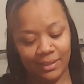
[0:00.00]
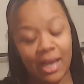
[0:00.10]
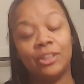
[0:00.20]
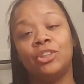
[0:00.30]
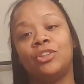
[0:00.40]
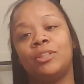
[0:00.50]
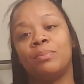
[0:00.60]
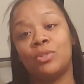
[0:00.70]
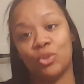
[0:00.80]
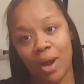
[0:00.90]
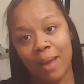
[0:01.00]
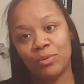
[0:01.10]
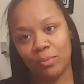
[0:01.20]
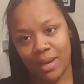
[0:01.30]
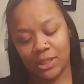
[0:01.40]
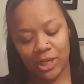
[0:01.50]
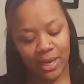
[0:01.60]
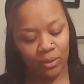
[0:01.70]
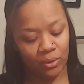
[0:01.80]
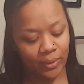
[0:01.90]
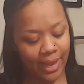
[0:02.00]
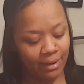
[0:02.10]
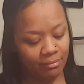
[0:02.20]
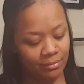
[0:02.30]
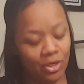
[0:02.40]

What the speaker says: Y'all should subscribe to my channel, okay?